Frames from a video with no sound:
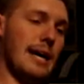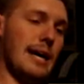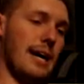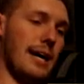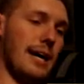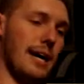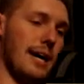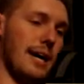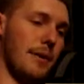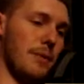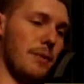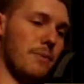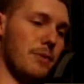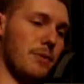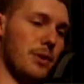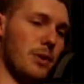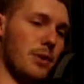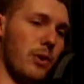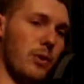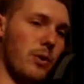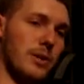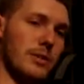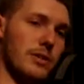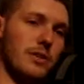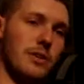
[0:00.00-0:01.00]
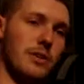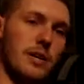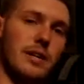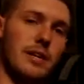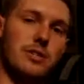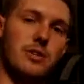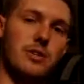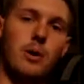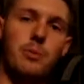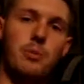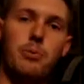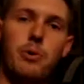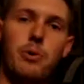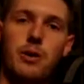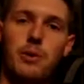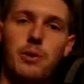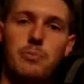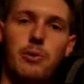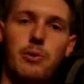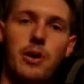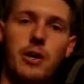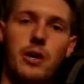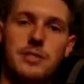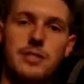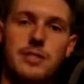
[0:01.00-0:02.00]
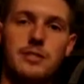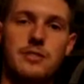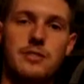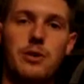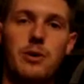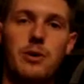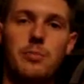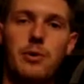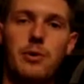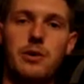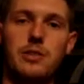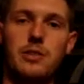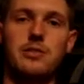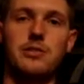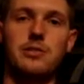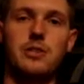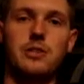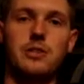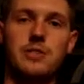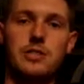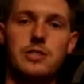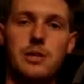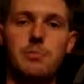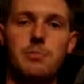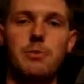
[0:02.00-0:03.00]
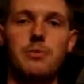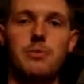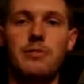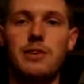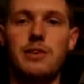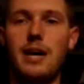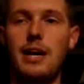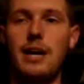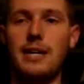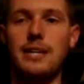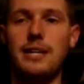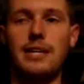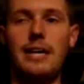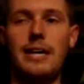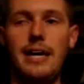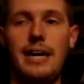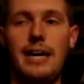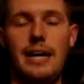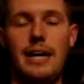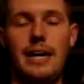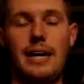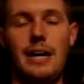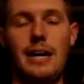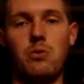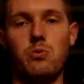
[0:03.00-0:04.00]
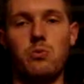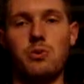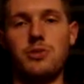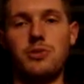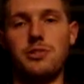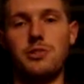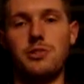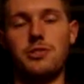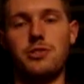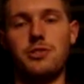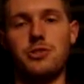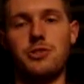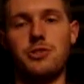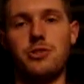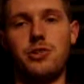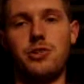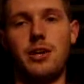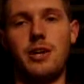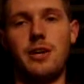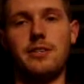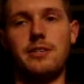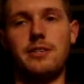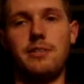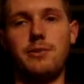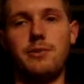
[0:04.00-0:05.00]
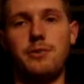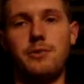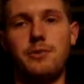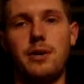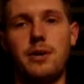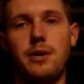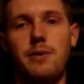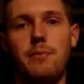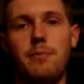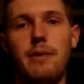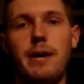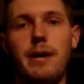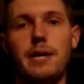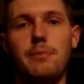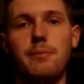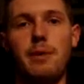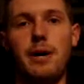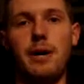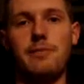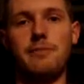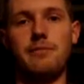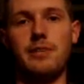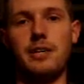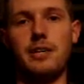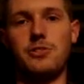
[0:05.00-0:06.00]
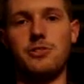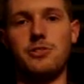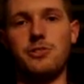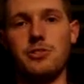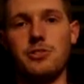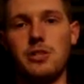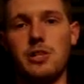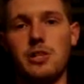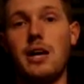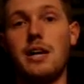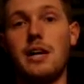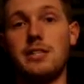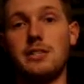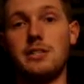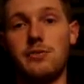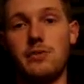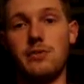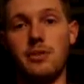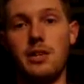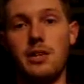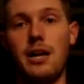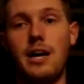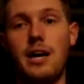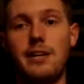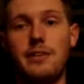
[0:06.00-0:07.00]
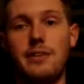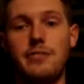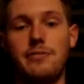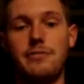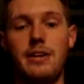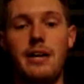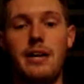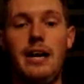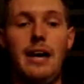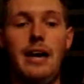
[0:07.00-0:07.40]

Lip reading: it's all part of the process, it's all part of the service I provide, and I really just try to make my investors clients for life.